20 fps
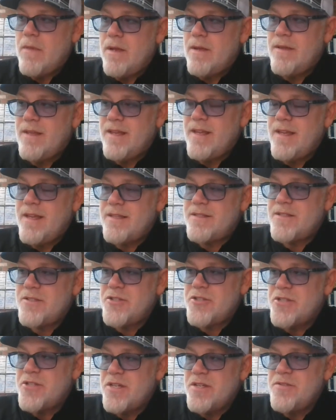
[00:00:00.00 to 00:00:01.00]
it's
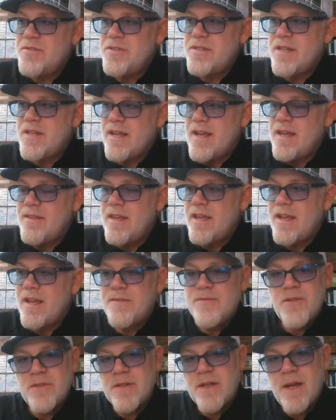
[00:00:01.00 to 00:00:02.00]
just interesting. I think
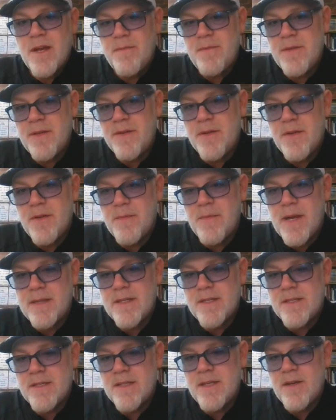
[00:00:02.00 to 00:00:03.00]
I've told a couple of you about
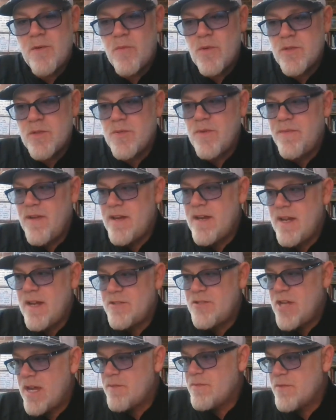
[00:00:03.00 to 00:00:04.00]
this. You know, once we found out
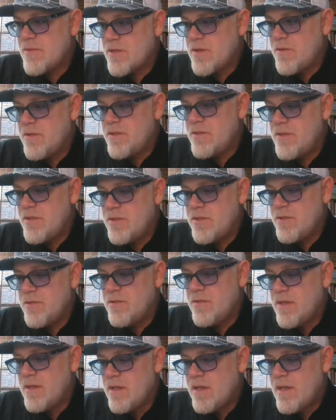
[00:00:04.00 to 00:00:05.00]
Jack was going
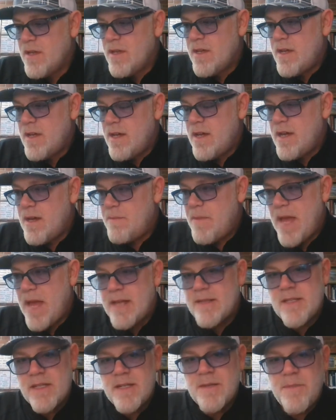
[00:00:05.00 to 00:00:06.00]
to
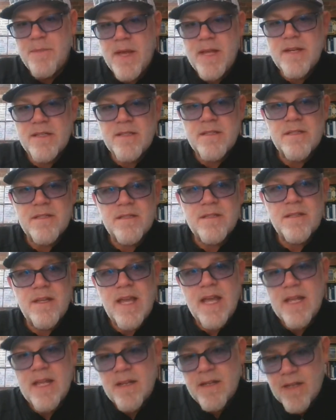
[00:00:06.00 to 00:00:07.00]
Path to Independence,
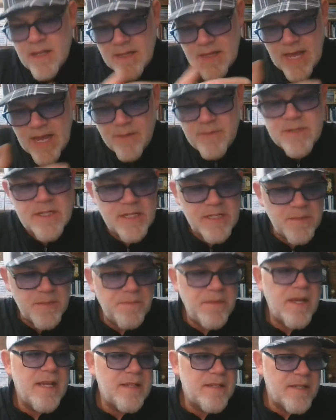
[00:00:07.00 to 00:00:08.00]
and that was
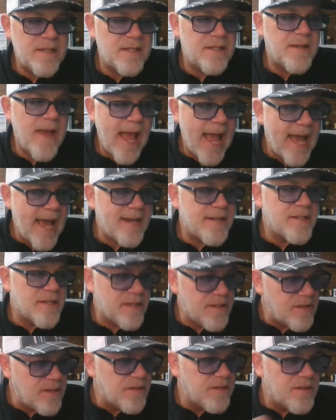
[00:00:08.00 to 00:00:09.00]
explained to
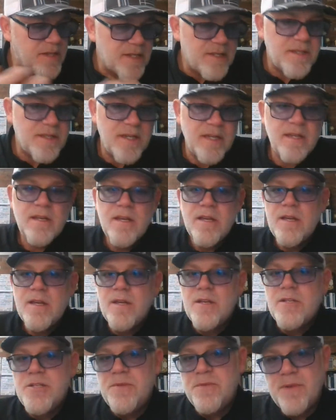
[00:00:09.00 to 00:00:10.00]
Addison, Sissy,
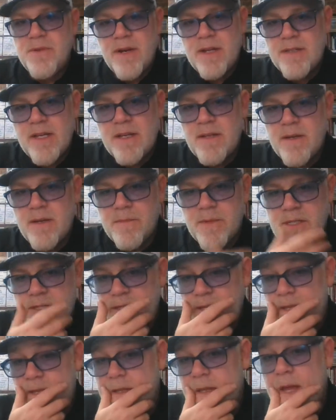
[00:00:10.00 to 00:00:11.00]
she went around telling everybody,
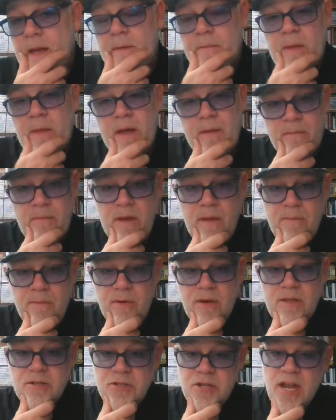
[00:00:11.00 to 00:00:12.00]
she's like, yeah, my
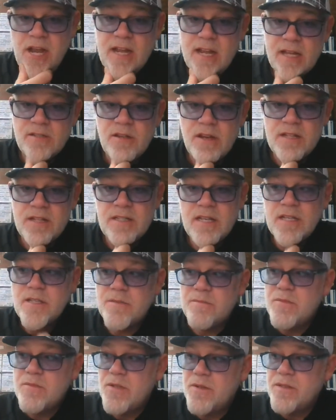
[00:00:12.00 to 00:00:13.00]
brother Jack has
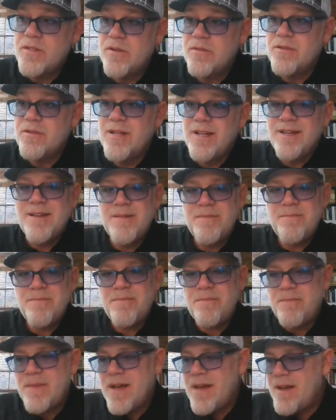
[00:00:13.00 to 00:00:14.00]
autism, so he's going
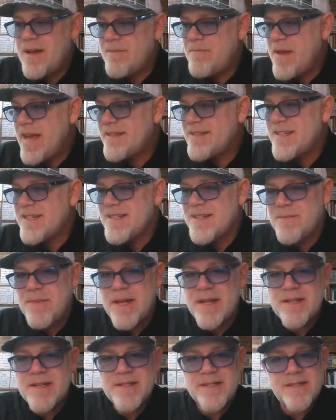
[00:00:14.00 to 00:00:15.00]
to Path to
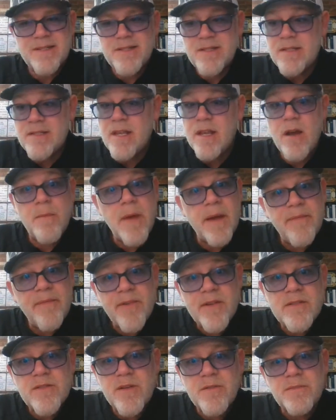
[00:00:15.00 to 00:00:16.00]
Independence. And she's like, oh, my
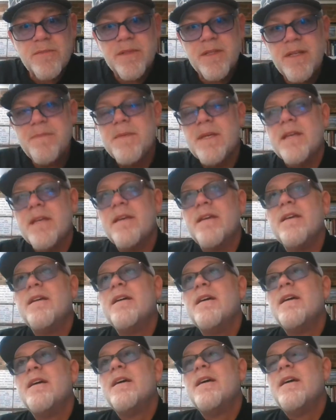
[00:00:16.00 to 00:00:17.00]
friends don't believe me.
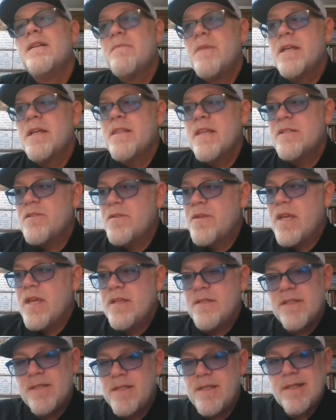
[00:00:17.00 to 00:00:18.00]
I'm like, that's okay,
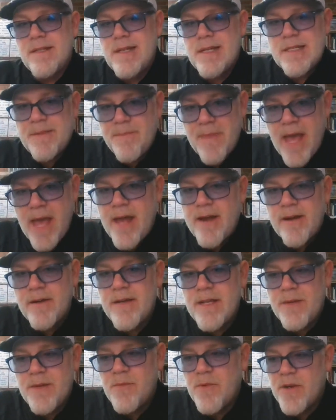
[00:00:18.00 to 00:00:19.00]
Sissy. It doesn't
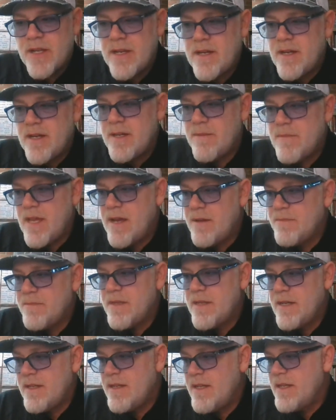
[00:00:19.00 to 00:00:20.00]
matter. We're getting him the help
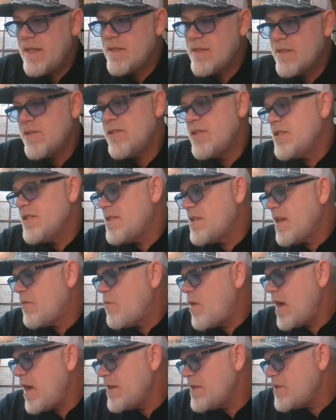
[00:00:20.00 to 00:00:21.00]
that he needs. And she's like,
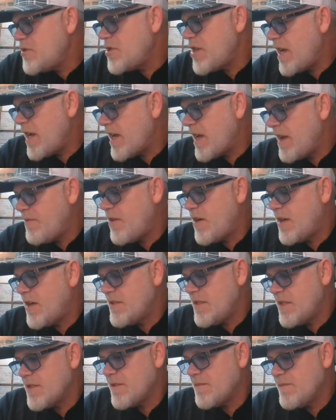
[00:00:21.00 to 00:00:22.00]
why does Jack have
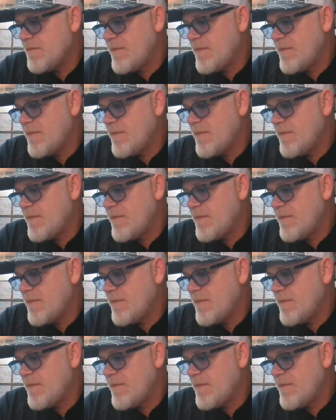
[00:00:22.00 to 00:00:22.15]
autism?